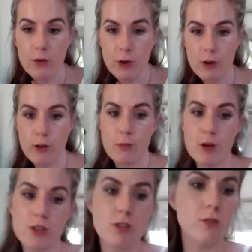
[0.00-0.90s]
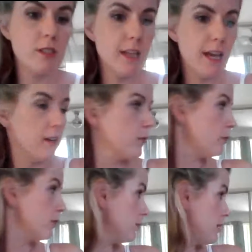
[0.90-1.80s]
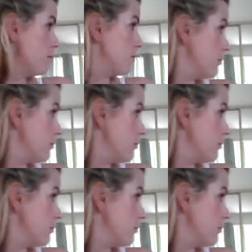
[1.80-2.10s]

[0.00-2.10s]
for your emotional state. We're in my